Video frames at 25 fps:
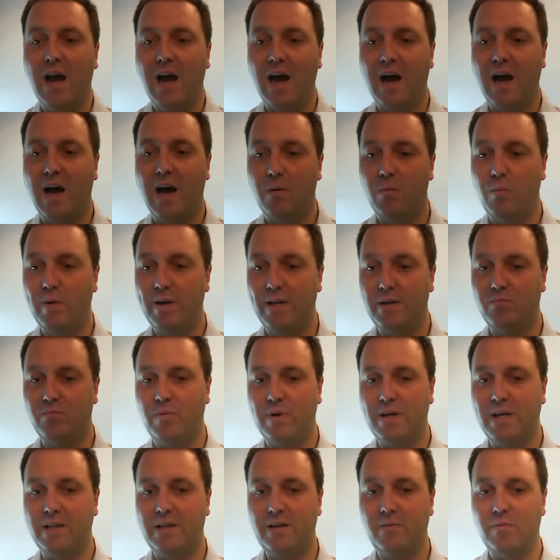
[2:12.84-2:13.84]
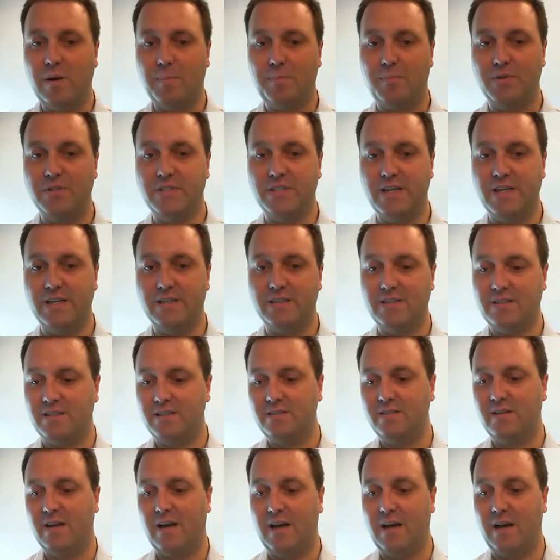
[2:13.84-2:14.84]
uh, it really
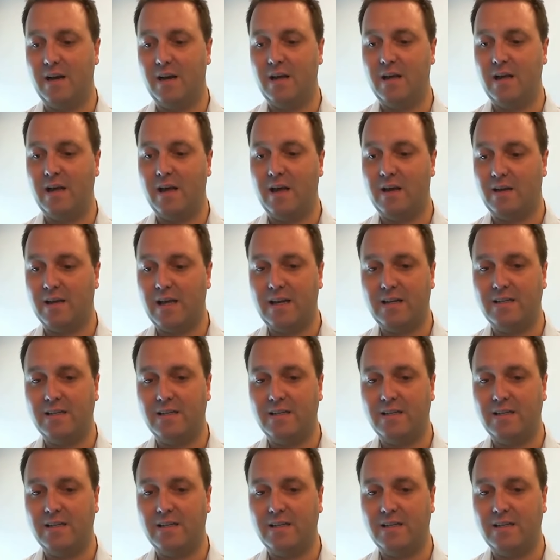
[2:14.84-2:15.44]
represents uh, uh,